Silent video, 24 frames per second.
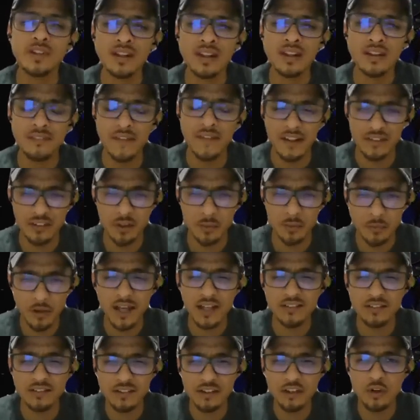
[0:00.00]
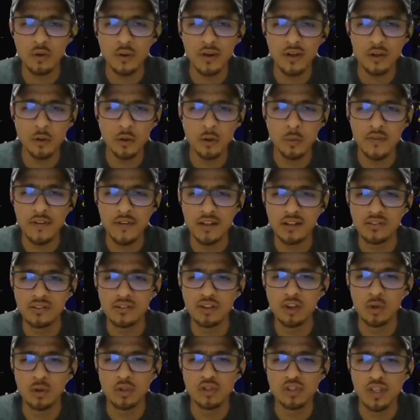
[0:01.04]
that's something, actually, no, I don't know what that is.
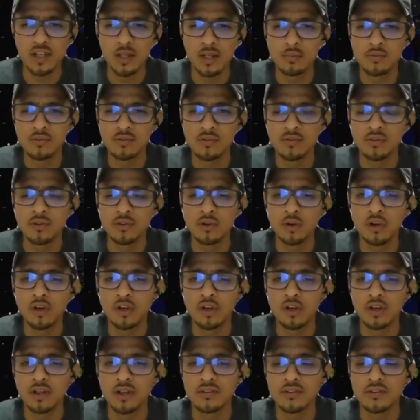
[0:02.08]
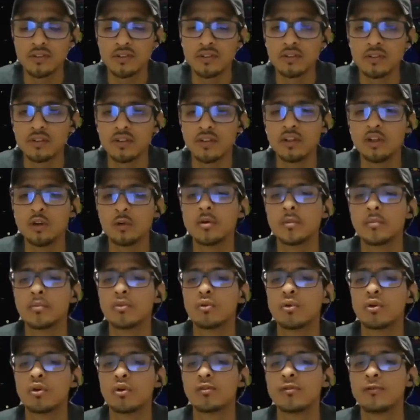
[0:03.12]
Code jams, it's a little bit
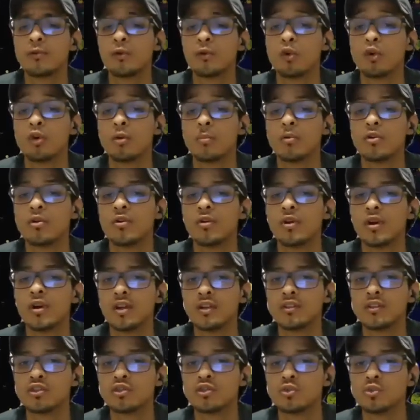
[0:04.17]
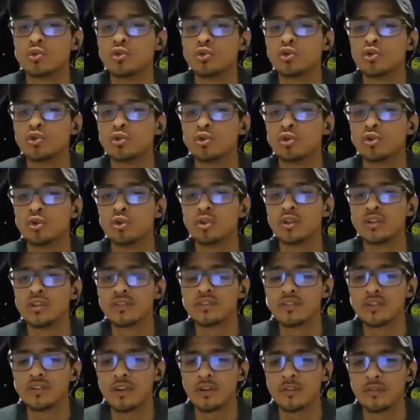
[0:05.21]
more formal. It's through Google and
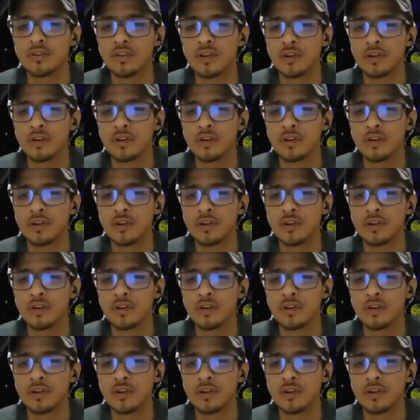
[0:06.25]
stuff